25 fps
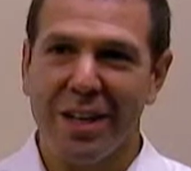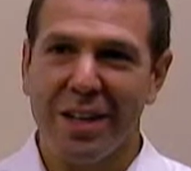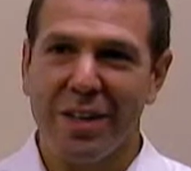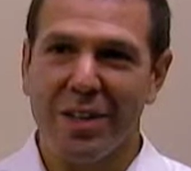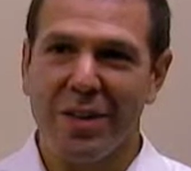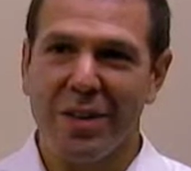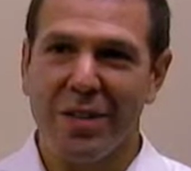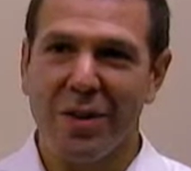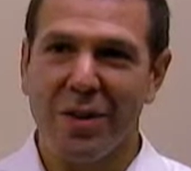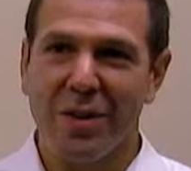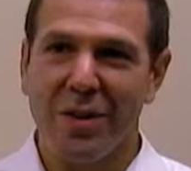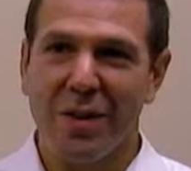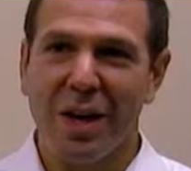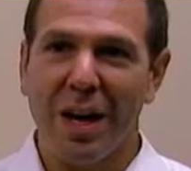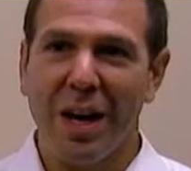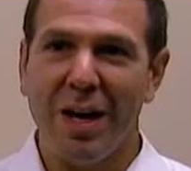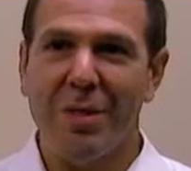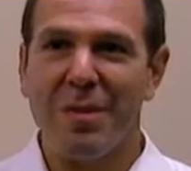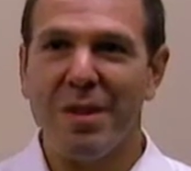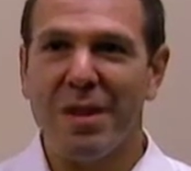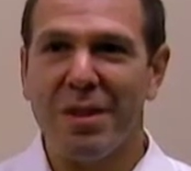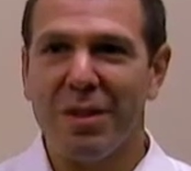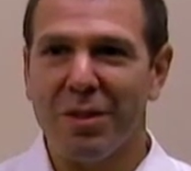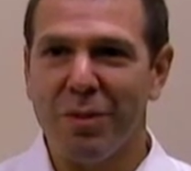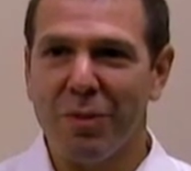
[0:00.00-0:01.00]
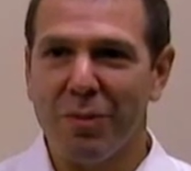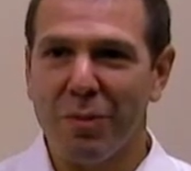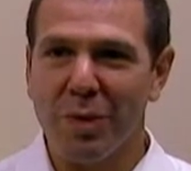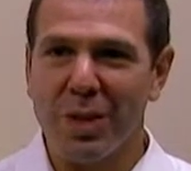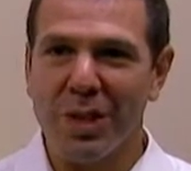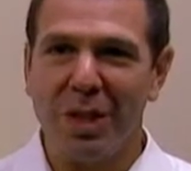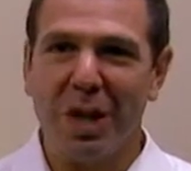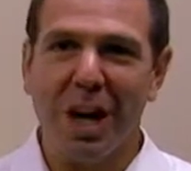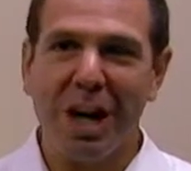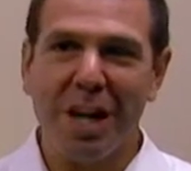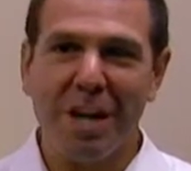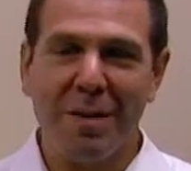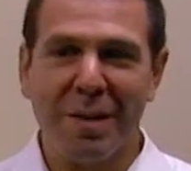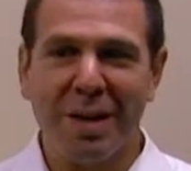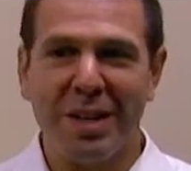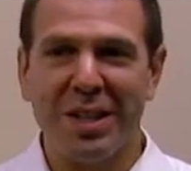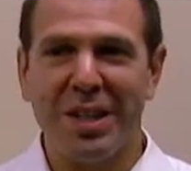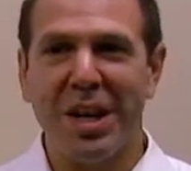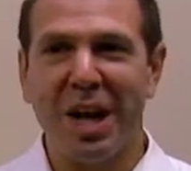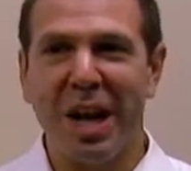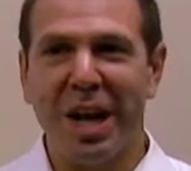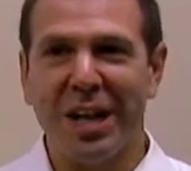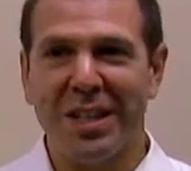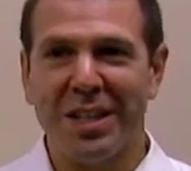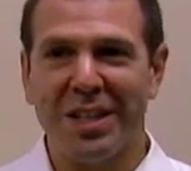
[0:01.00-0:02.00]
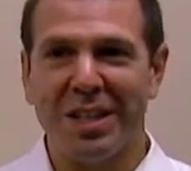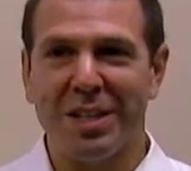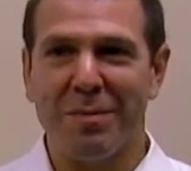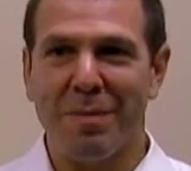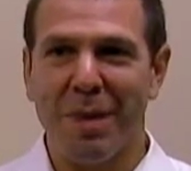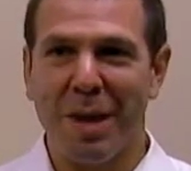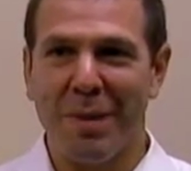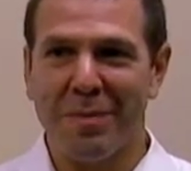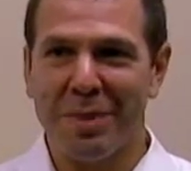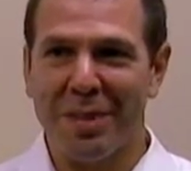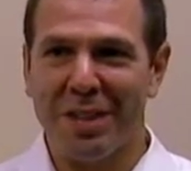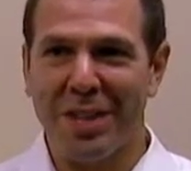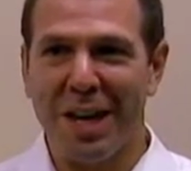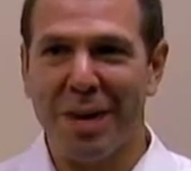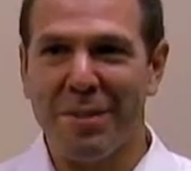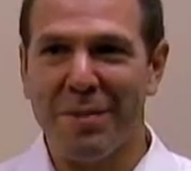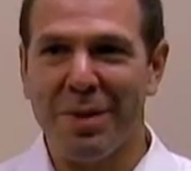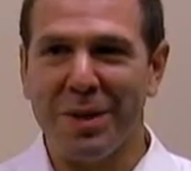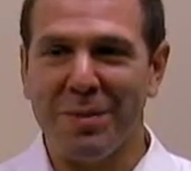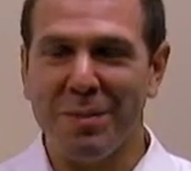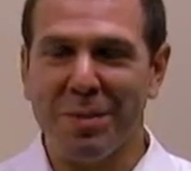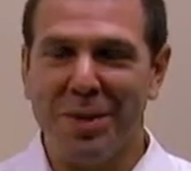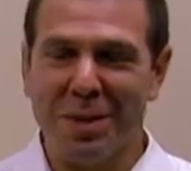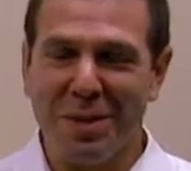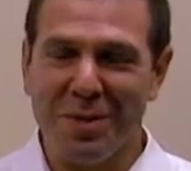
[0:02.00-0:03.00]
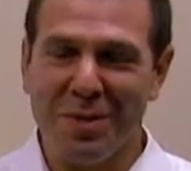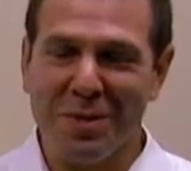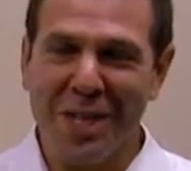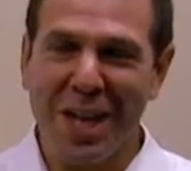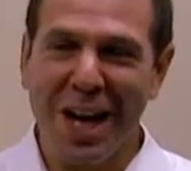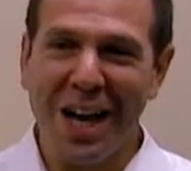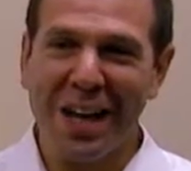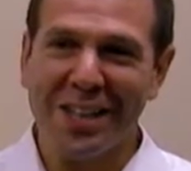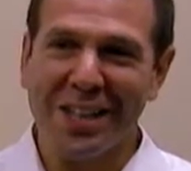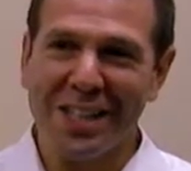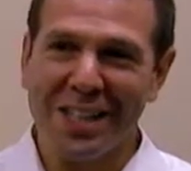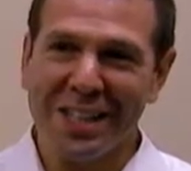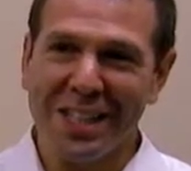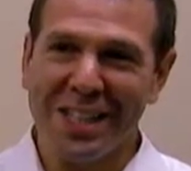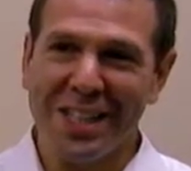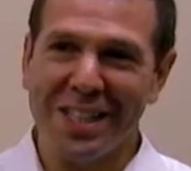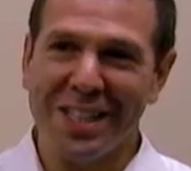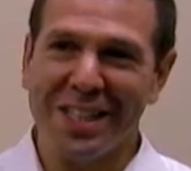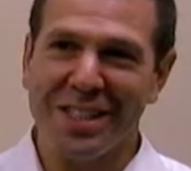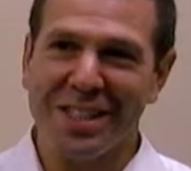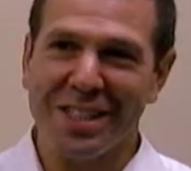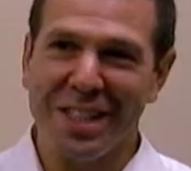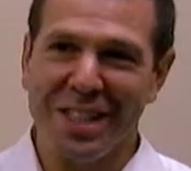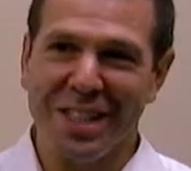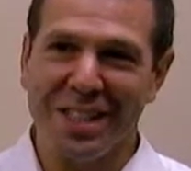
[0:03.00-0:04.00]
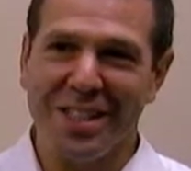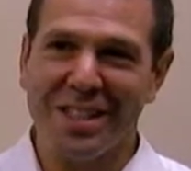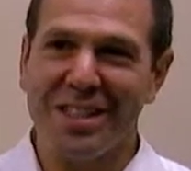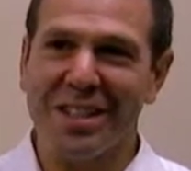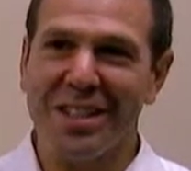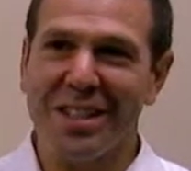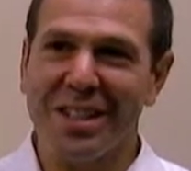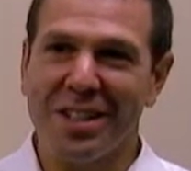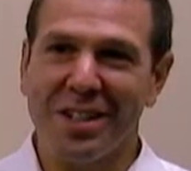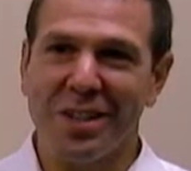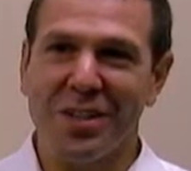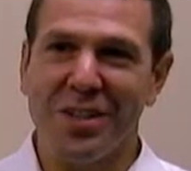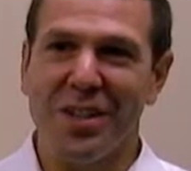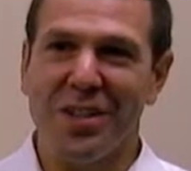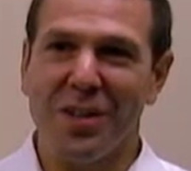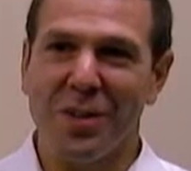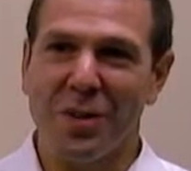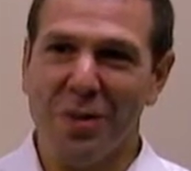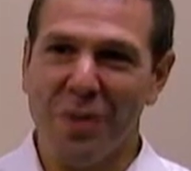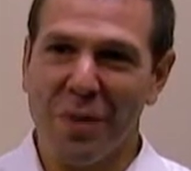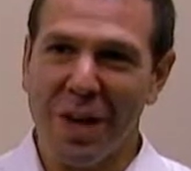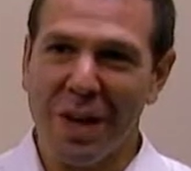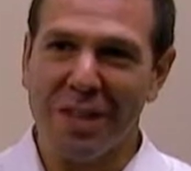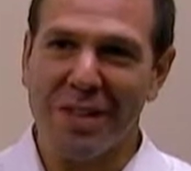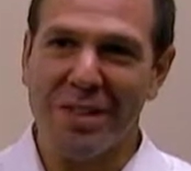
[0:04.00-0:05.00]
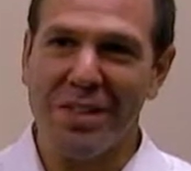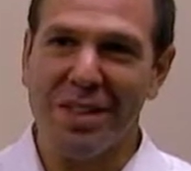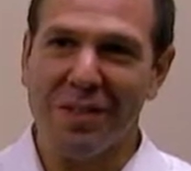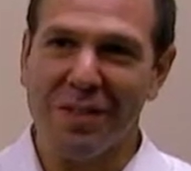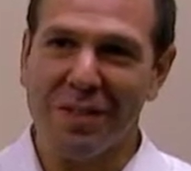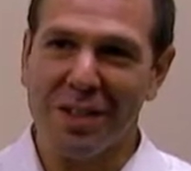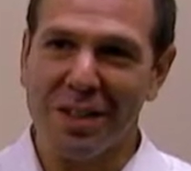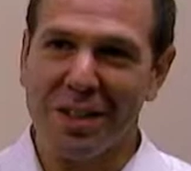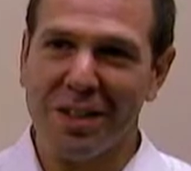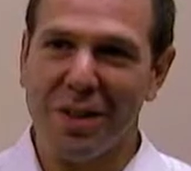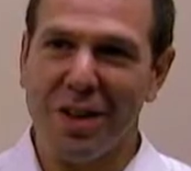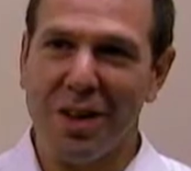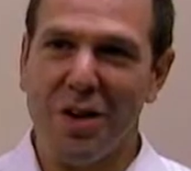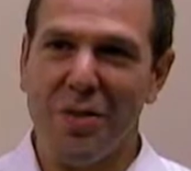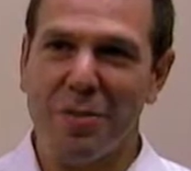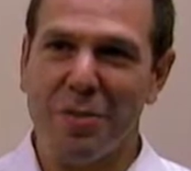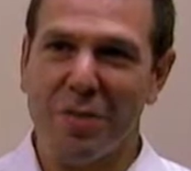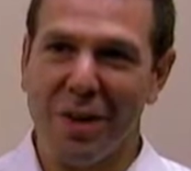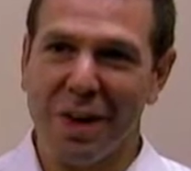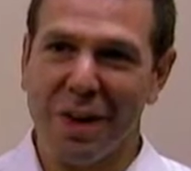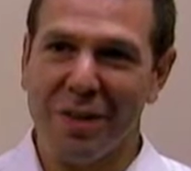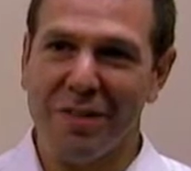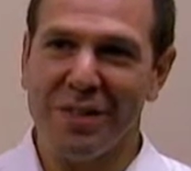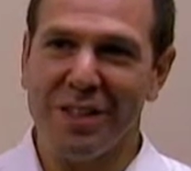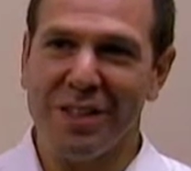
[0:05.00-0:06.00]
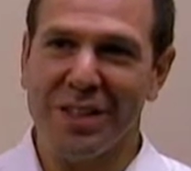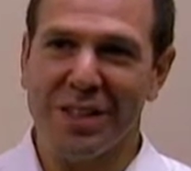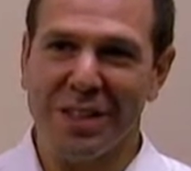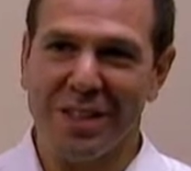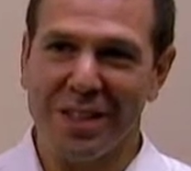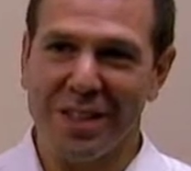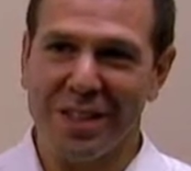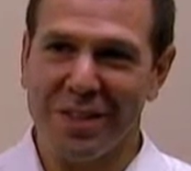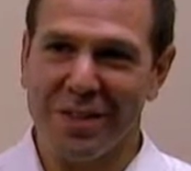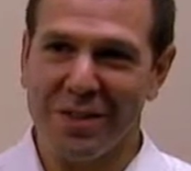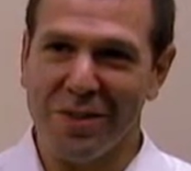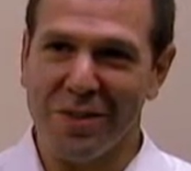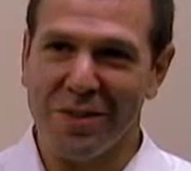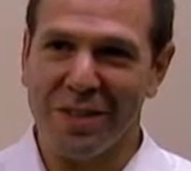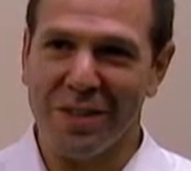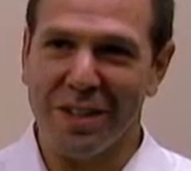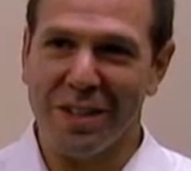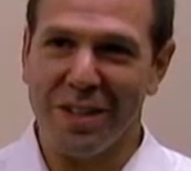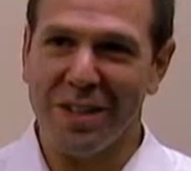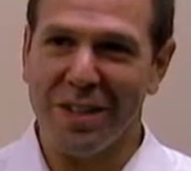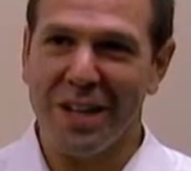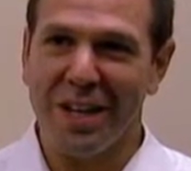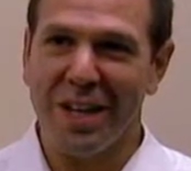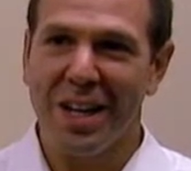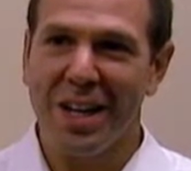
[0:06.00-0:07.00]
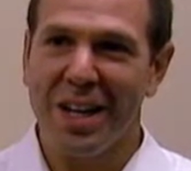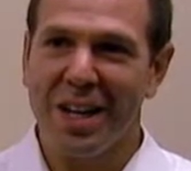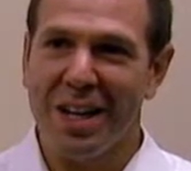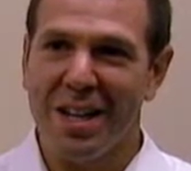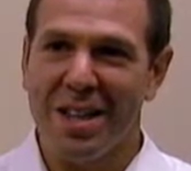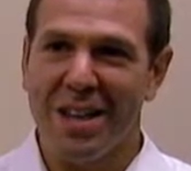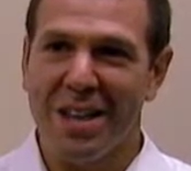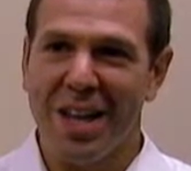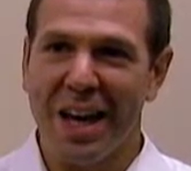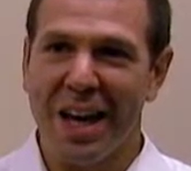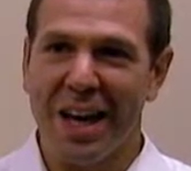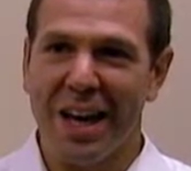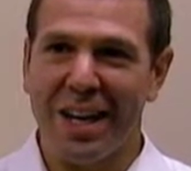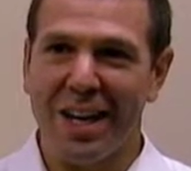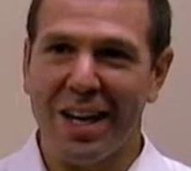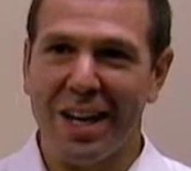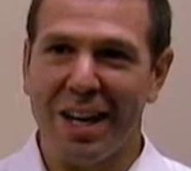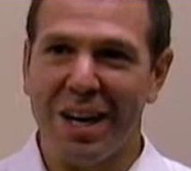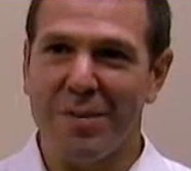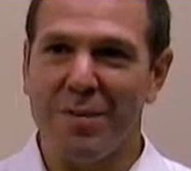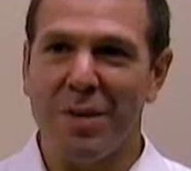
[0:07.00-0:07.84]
So, I mean, we talk about the autism epidemic, but the reality is that it's still such a relatively low prevalence disorder that